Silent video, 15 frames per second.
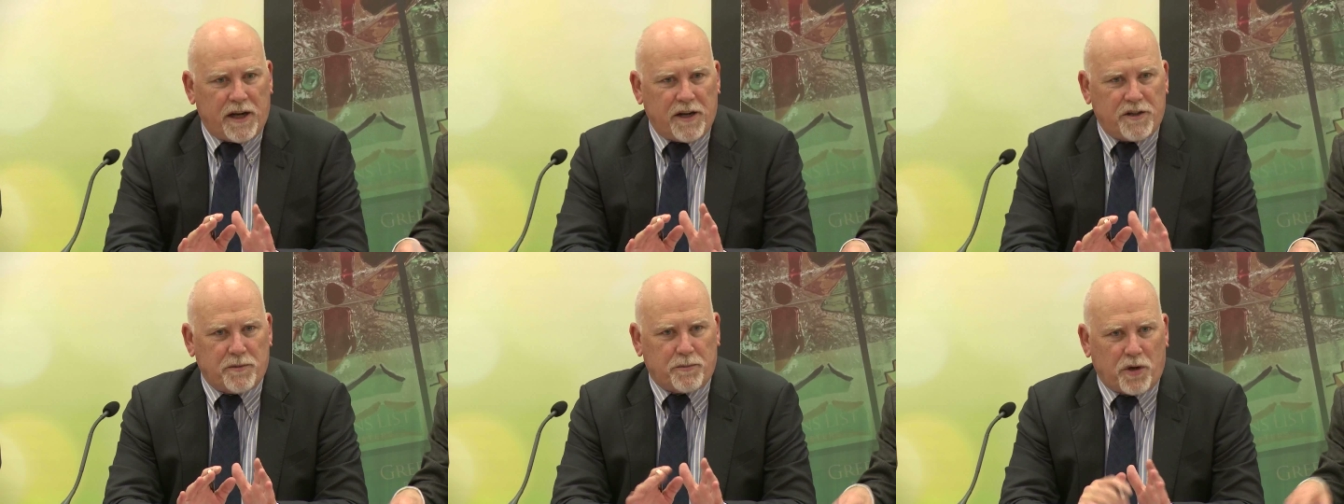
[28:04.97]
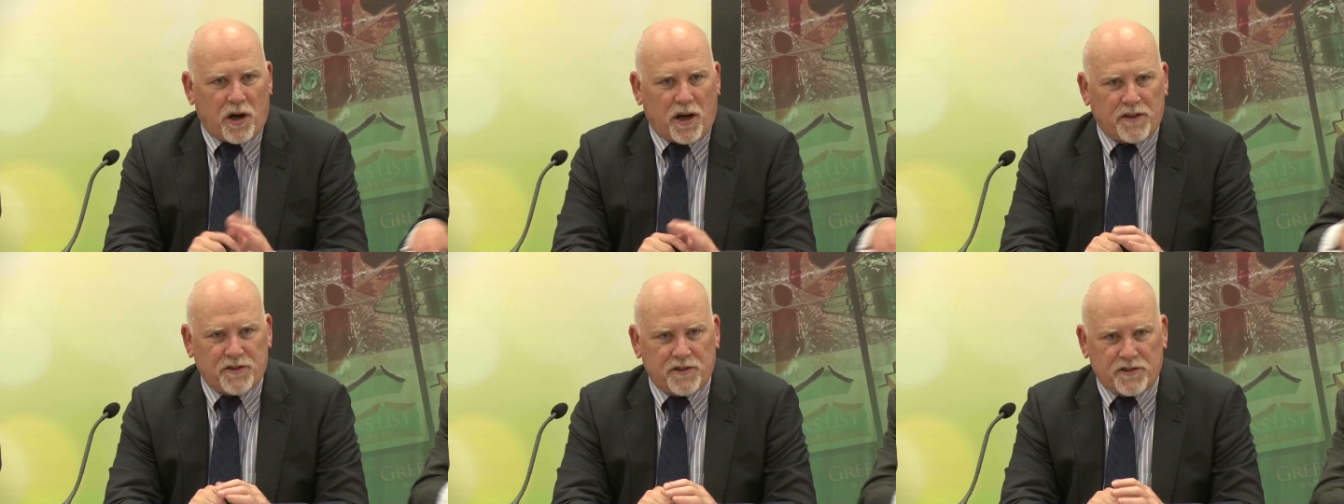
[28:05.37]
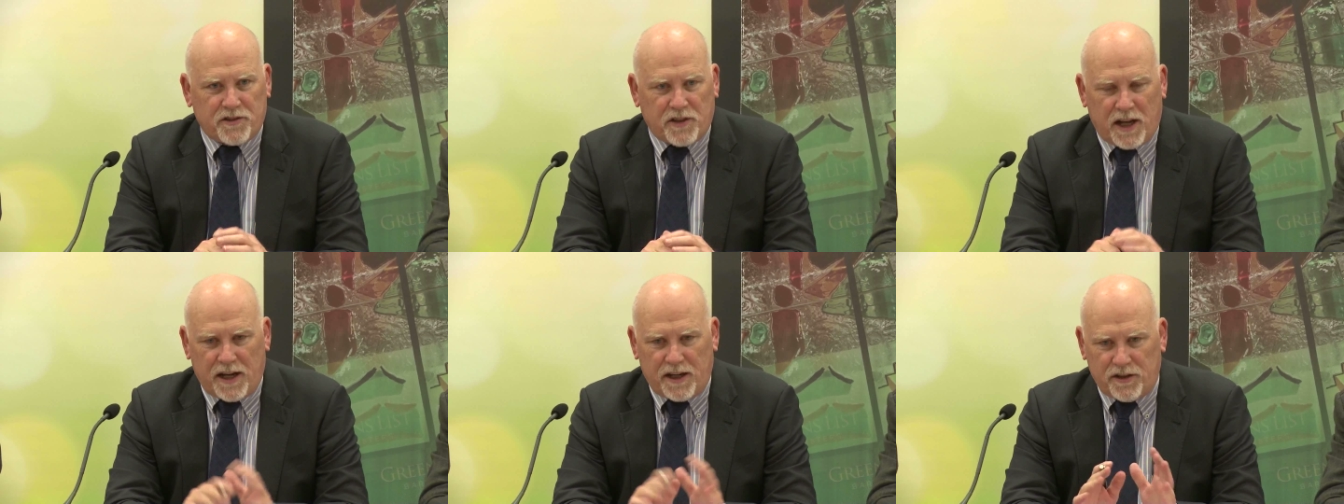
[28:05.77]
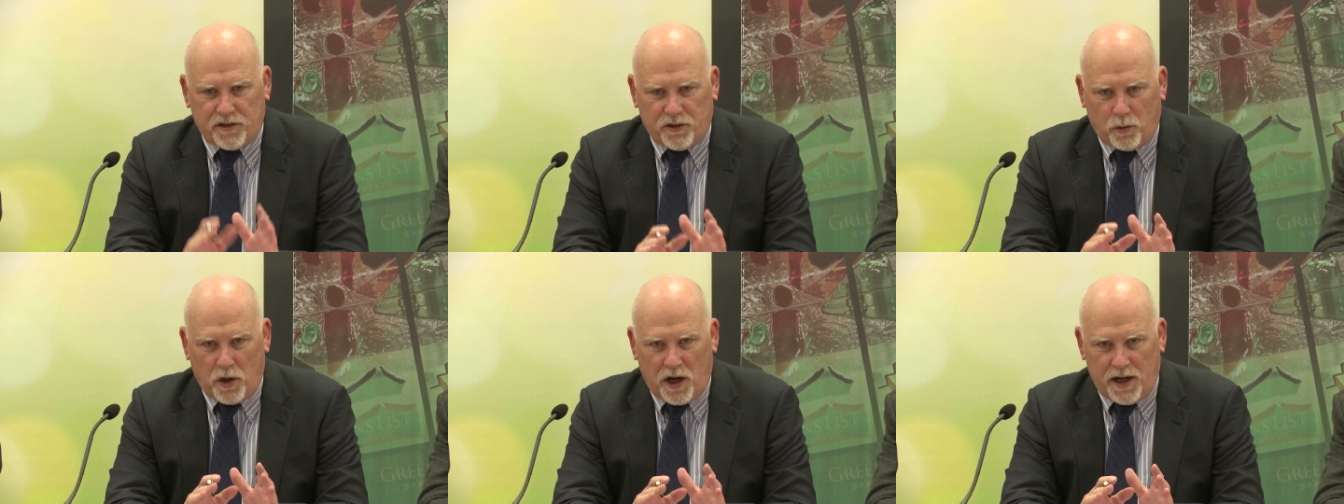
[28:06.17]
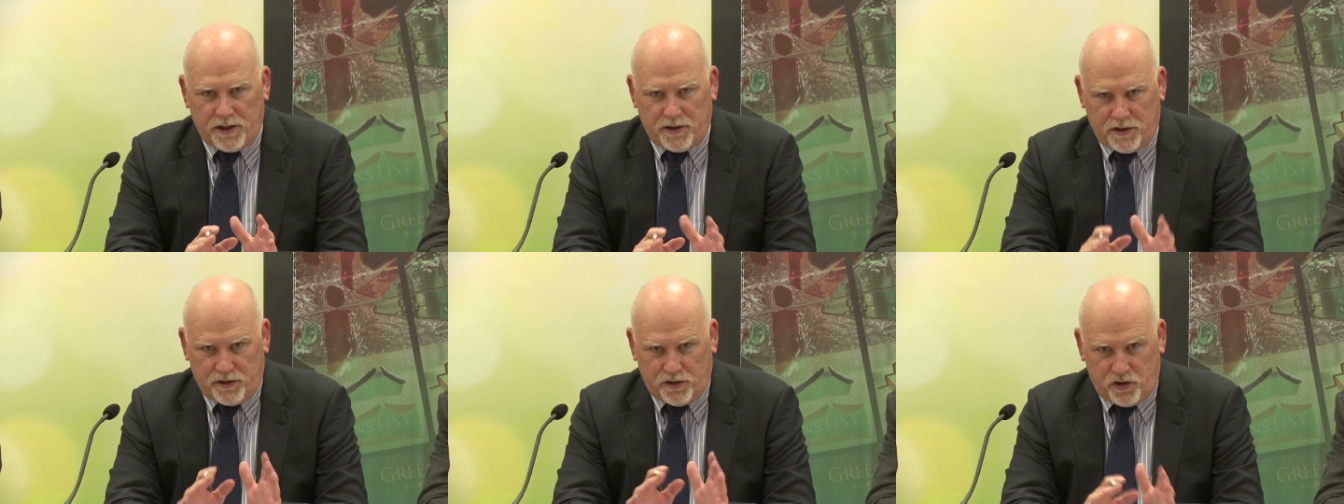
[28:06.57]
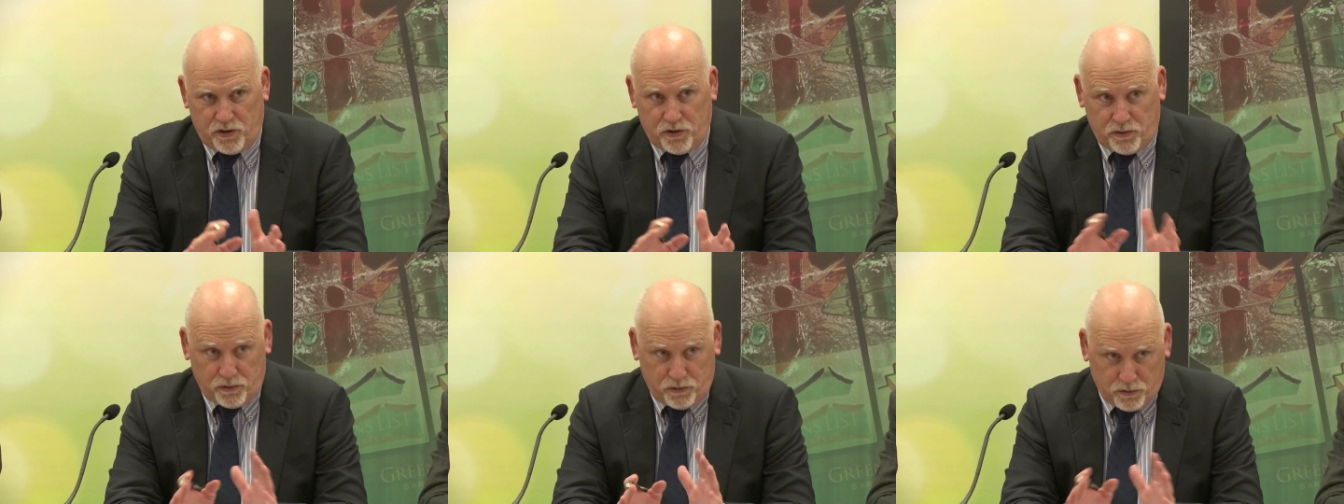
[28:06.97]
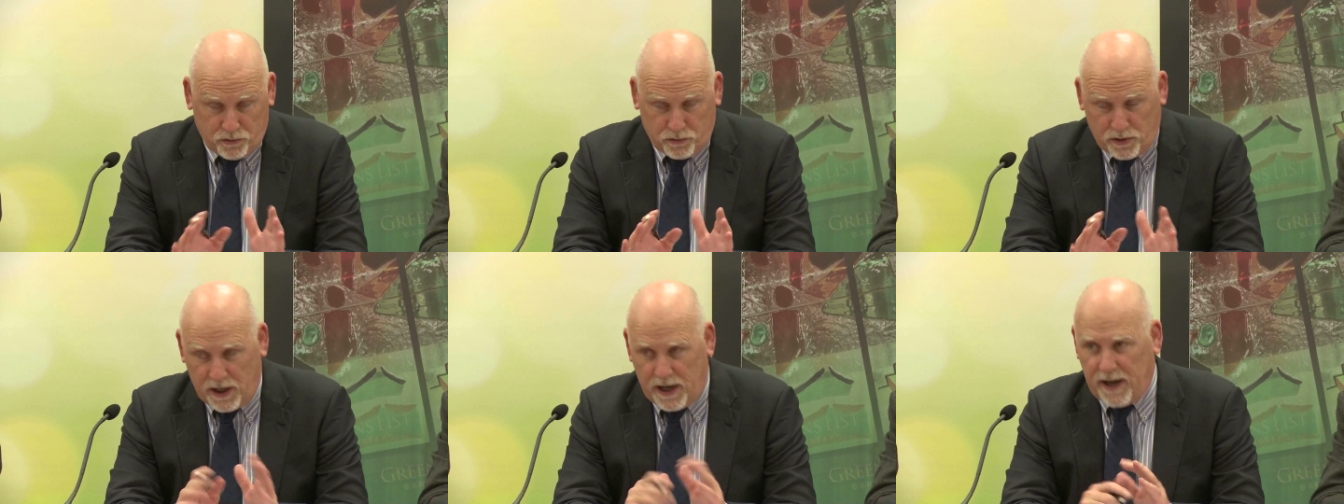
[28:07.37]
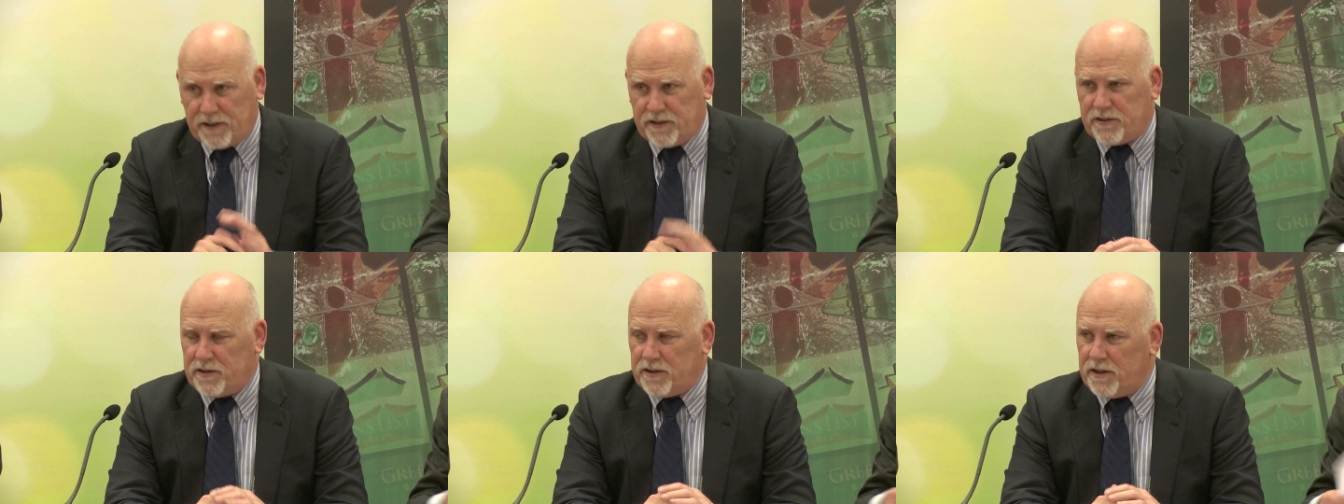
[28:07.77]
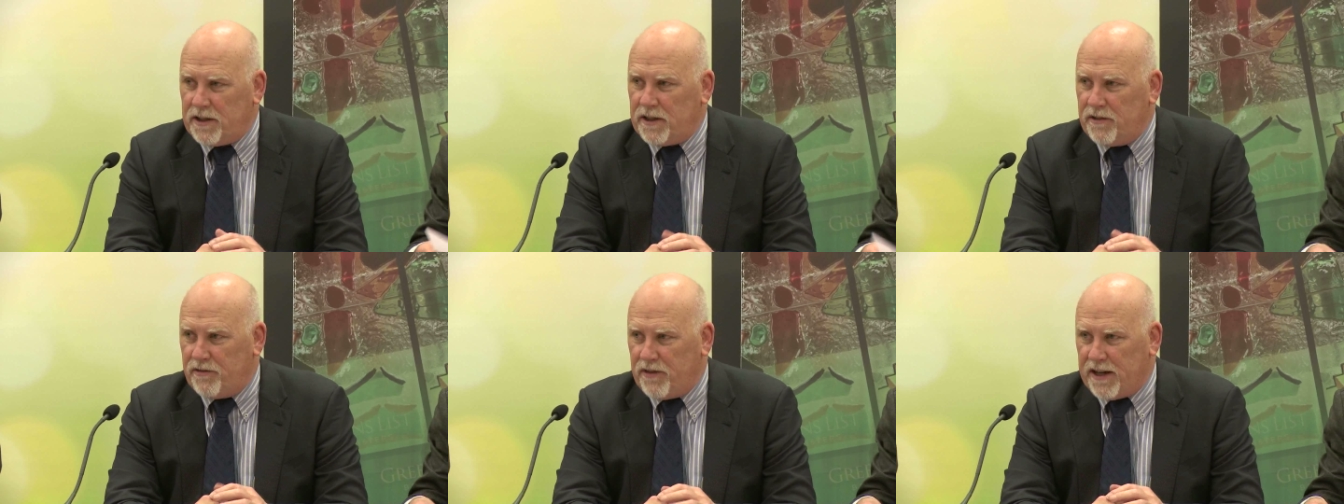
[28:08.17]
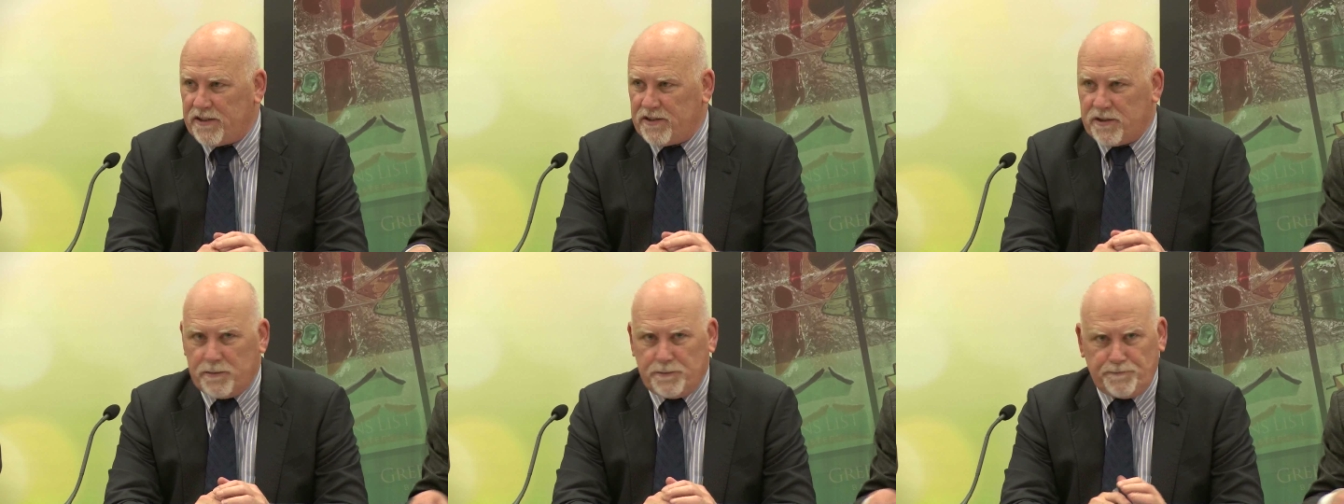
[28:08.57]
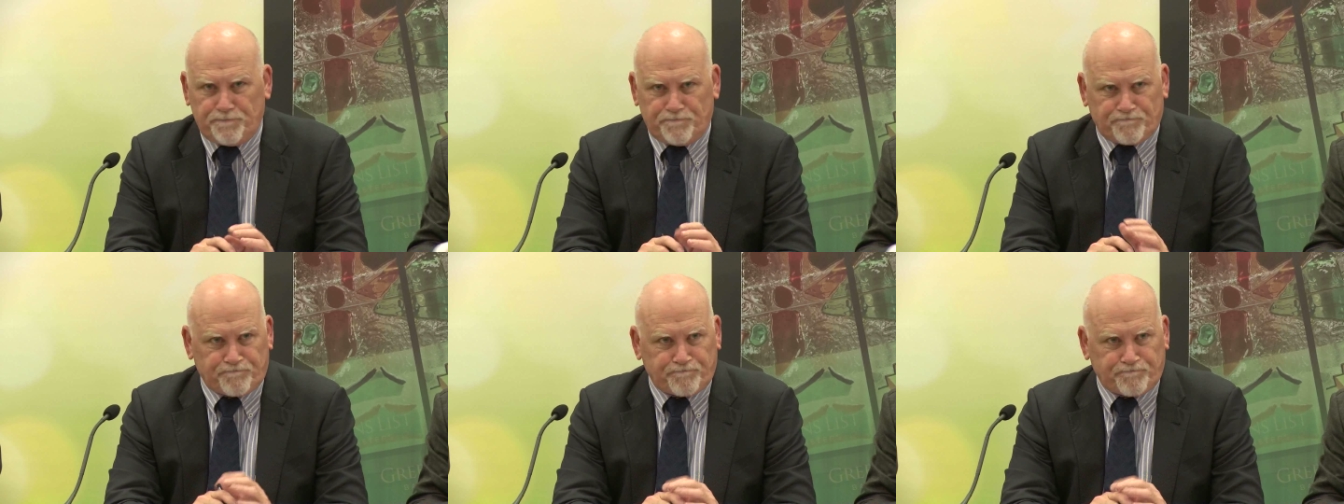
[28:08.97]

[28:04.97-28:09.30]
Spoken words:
enterprises and the way the new Act affects them,